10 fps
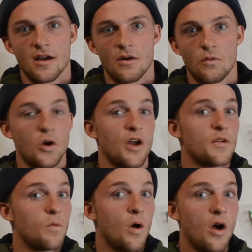we're on the
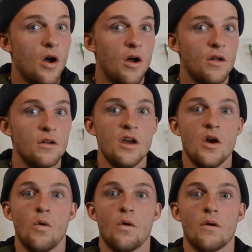wall,
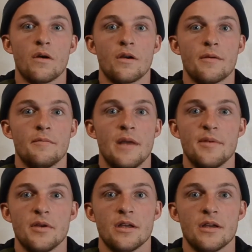or
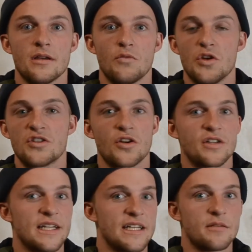maybe when you start to
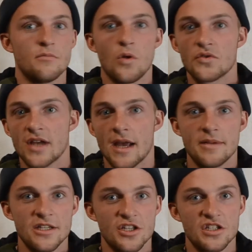get into
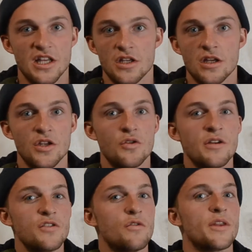multi-pitches, that you can
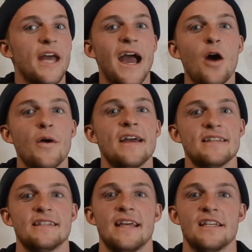do it without
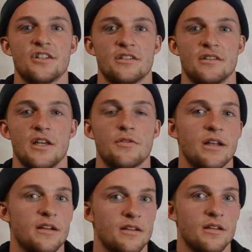hesitation, and
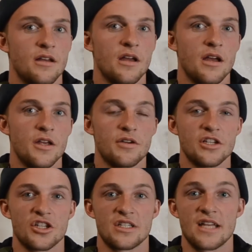you can
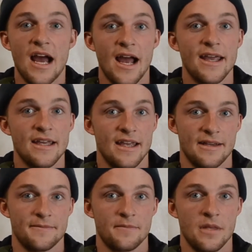just tie in.
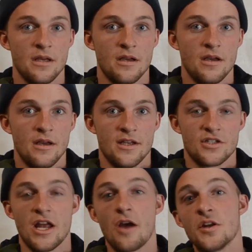So
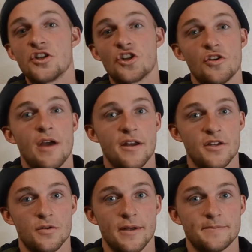now I'm going to show you how to
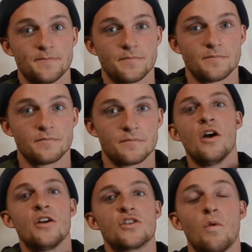do it.
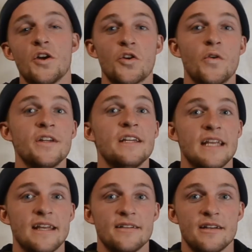So what you're going to
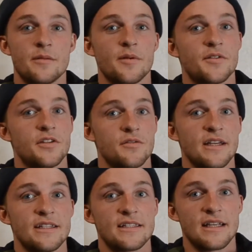need in to be able to do
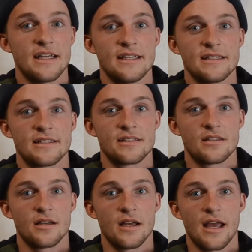this is
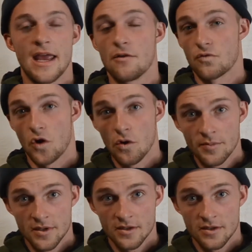a rope